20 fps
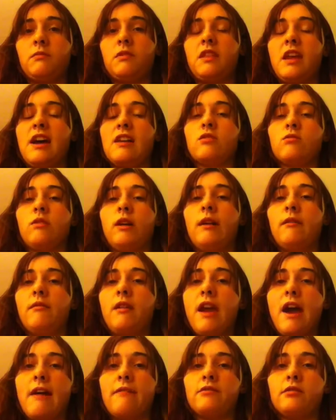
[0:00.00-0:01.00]
That's why
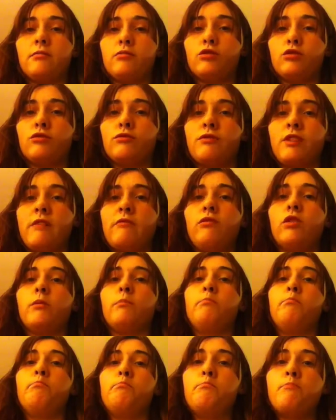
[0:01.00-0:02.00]
we have to prove that
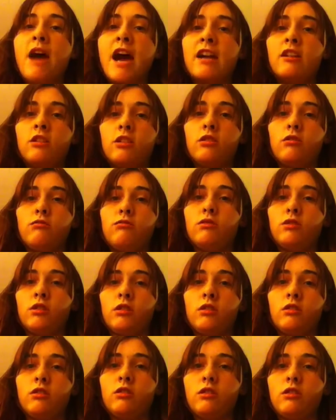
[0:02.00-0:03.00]
we're better
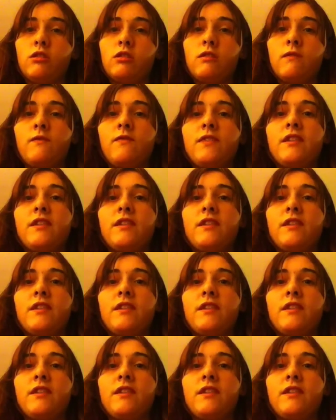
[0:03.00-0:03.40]
workers.